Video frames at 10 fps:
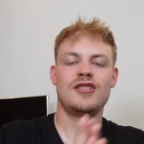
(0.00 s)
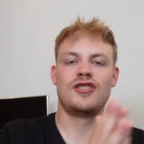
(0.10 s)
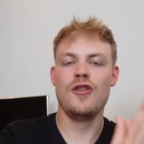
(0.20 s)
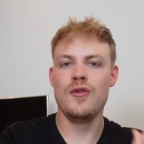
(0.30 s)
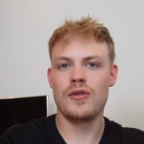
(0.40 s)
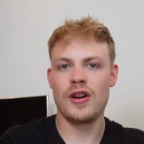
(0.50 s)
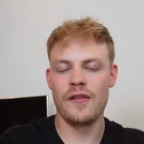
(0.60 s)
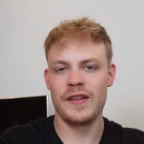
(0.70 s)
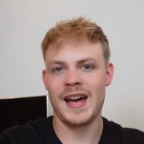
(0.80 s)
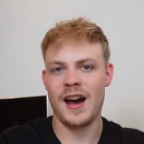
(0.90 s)
to
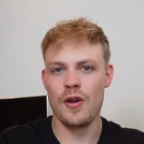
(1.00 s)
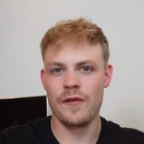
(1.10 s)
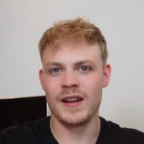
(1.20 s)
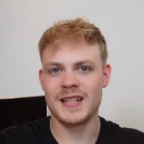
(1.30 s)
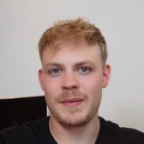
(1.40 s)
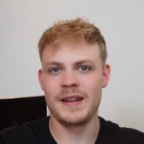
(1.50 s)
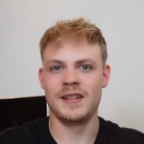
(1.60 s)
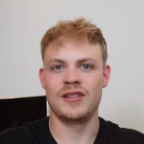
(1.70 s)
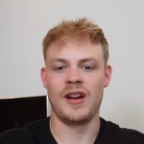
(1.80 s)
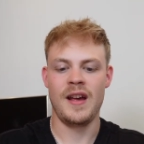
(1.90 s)
cover that over
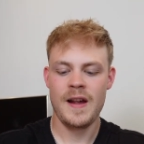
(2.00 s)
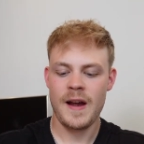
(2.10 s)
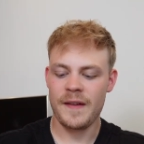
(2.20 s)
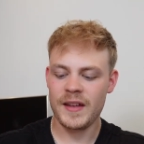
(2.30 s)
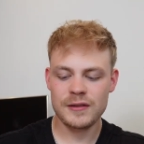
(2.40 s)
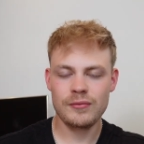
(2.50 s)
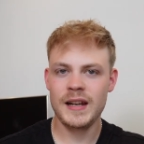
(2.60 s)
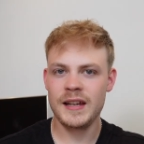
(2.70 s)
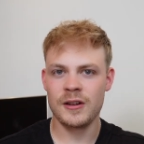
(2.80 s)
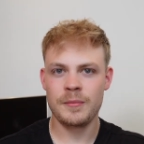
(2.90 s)
expenditure. And that's
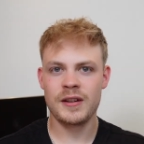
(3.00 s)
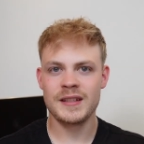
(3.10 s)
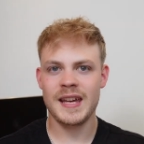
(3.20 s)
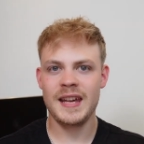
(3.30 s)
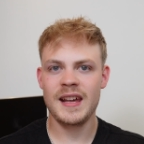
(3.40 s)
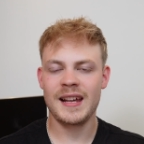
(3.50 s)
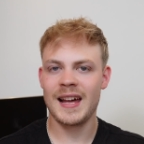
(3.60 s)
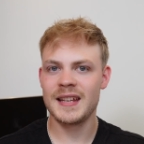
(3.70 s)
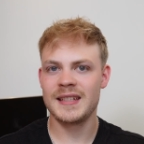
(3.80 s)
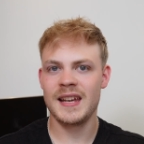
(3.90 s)
really good because in a
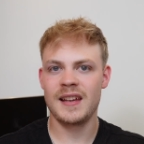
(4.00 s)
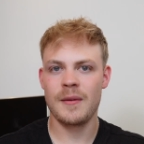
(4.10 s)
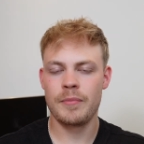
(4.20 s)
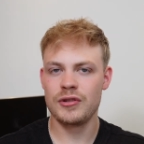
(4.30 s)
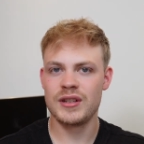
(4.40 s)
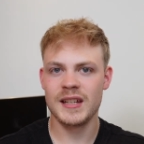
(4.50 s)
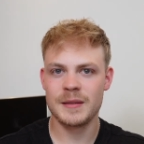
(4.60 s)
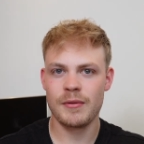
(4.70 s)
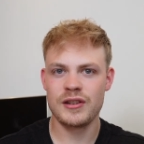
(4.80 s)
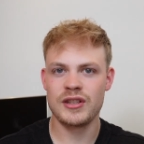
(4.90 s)
classic budgeting
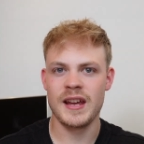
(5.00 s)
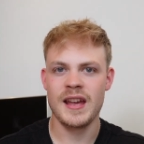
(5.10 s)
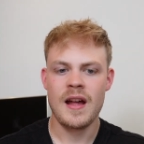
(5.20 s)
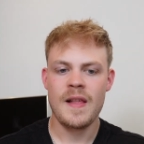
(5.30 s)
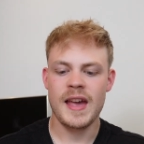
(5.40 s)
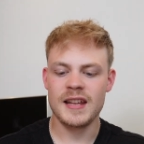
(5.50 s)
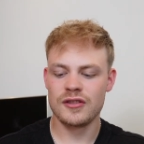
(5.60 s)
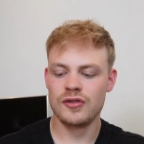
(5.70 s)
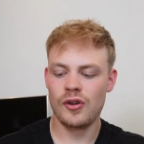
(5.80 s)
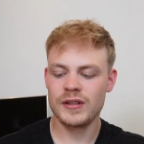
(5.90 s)
spreadsheet,
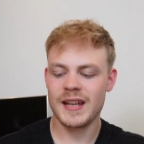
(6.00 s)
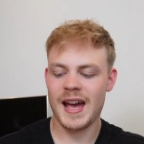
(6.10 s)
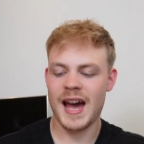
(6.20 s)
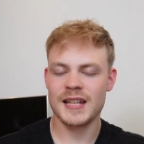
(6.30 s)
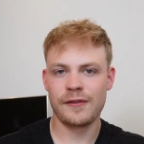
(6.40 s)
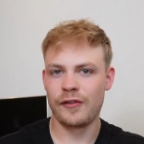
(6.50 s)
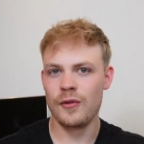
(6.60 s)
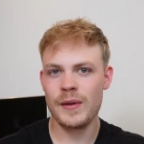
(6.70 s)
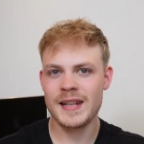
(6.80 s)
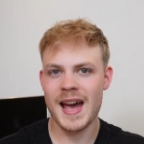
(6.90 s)
it's not as
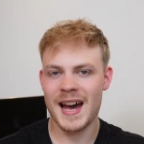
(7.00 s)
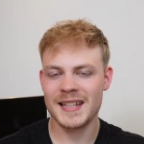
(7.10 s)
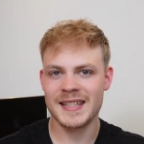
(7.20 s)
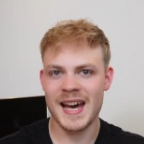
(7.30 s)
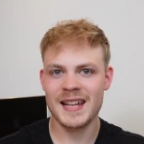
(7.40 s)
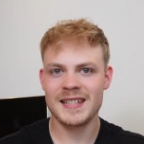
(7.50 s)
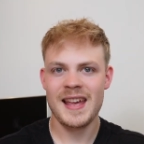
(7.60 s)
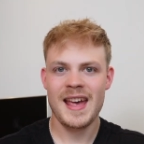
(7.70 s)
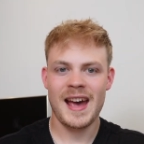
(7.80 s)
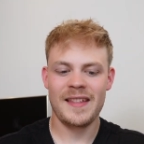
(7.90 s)
fluid as that.
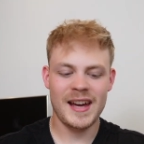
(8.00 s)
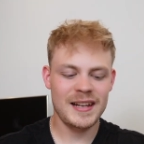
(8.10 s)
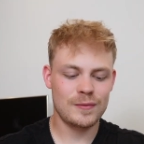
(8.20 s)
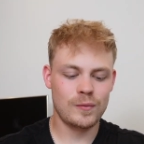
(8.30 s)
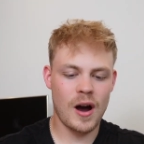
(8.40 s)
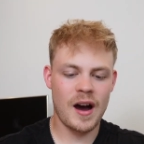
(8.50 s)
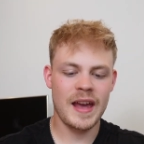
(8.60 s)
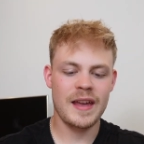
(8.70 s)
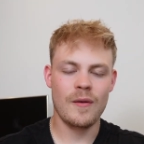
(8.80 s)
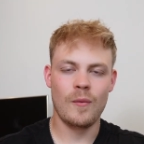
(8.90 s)
And that is
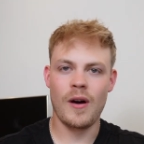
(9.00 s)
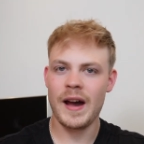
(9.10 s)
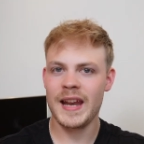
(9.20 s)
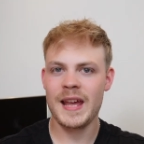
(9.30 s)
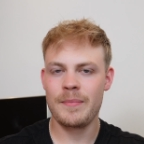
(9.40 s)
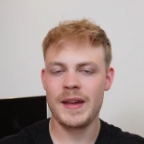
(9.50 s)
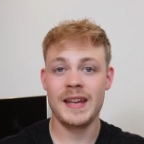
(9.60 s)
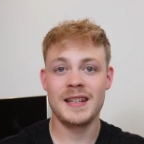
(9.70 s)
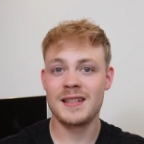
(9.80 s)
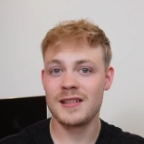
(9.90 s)
why YNAB
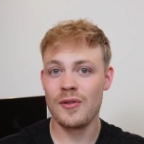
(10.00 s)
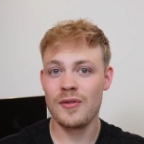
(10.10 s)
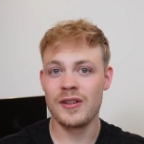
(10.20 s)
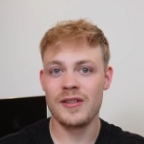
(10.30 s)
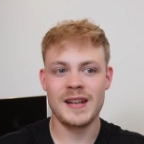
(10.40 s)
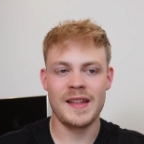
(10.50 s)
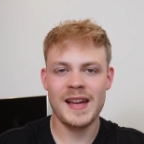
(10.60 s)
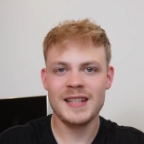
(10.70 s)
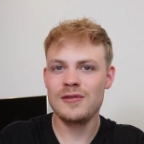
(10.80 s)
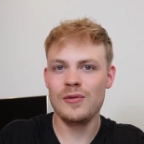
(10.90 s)
is so good. And
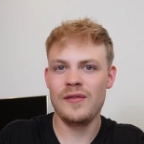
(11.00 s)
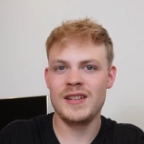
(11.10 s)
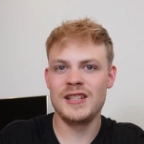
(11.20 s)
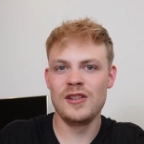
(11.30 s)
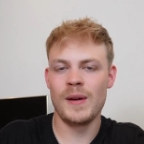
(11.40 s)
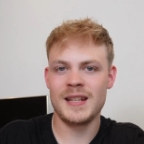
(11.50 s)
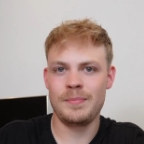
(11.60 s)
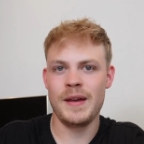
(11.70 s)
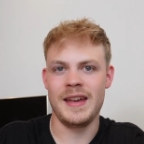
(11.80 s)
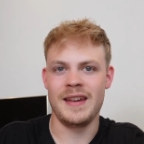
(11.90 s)
that's sort of its
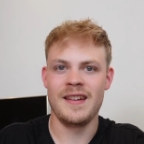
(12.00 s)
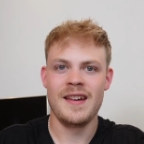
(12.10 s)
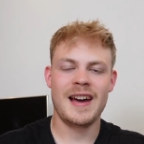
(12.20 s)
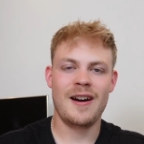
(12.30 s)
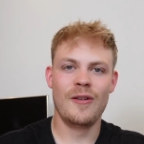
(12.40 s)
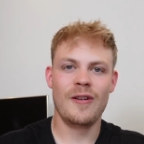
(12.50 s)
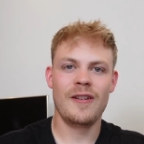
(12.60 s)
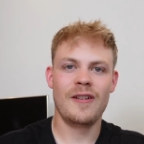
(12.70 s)
USP. Now,